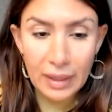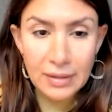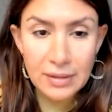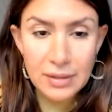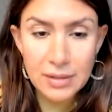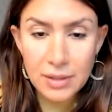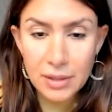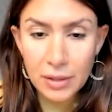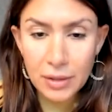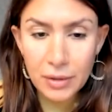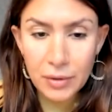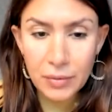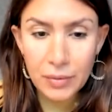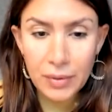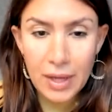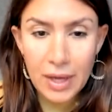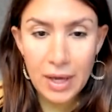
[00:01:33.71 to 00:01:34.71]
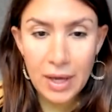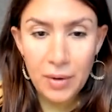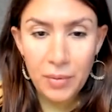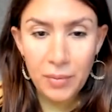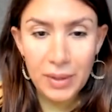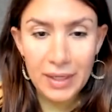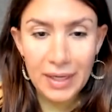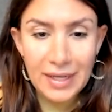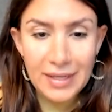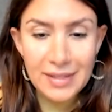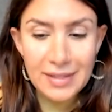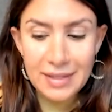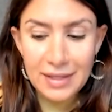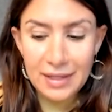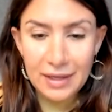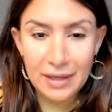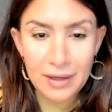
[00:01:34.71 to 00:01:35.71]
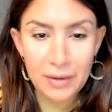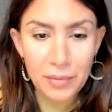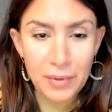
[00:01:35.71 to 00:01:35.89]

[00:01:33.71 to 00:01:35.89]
So what is live